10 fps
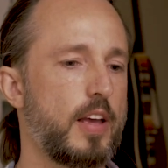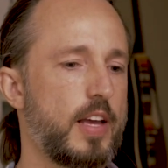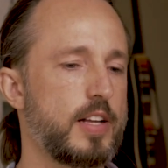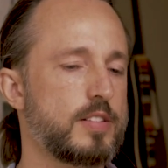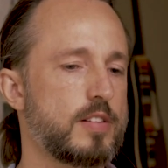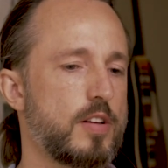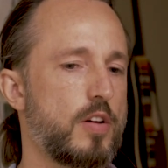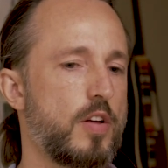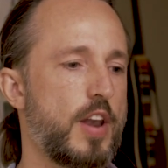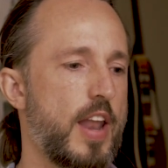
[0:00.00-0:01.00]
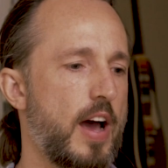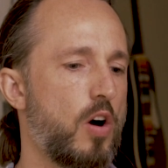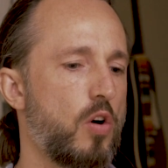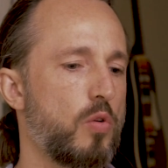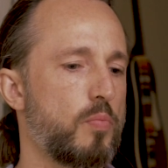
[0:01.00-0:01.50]
It's
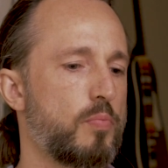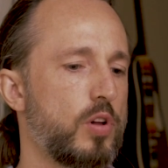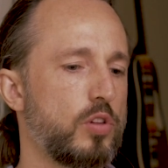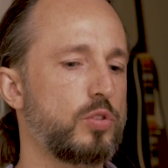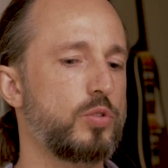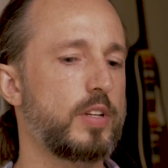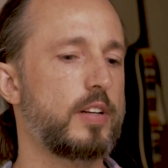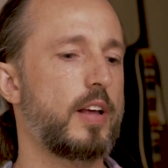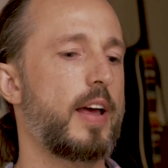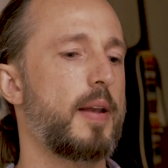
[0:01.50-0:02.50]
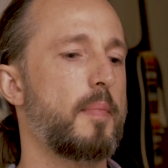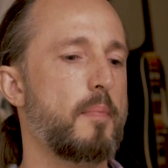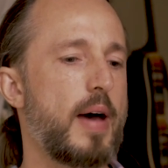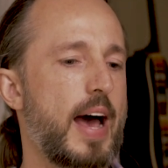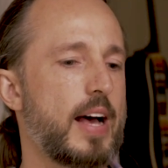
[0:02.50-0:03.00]
now polluted and
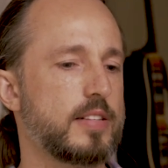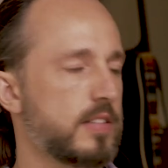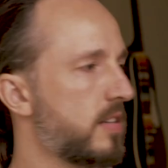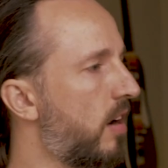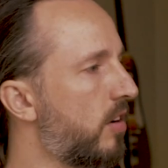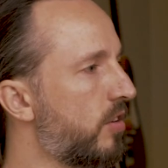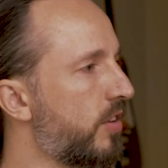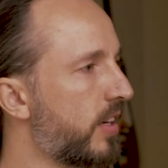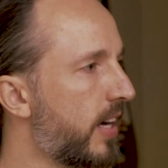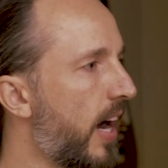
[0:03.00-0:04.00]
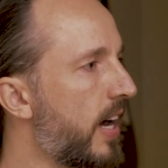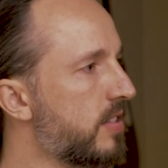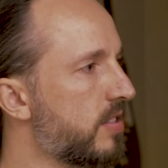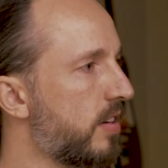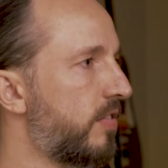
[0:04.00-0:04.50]
masked under the
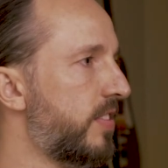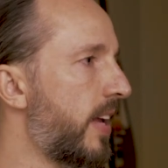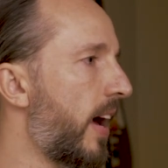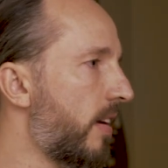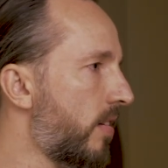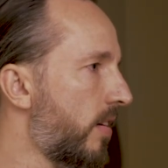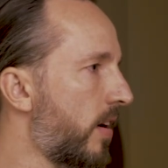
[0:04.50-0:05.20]
guise of debt.